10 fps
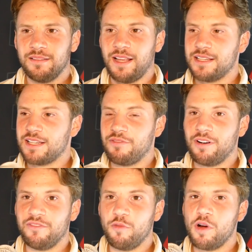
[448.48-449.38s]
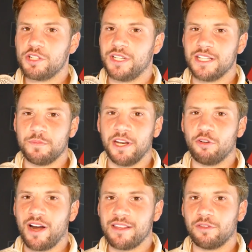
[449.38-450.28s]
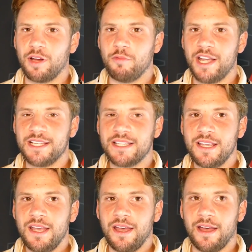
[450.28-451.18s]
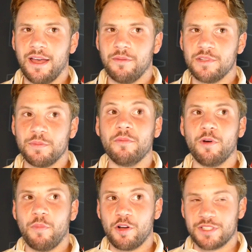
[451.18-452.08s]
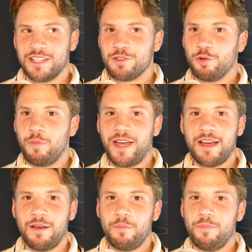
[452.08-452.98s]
Thanks everyone for watching. It's been a great three weeks. Um, it's been what boxing's all about.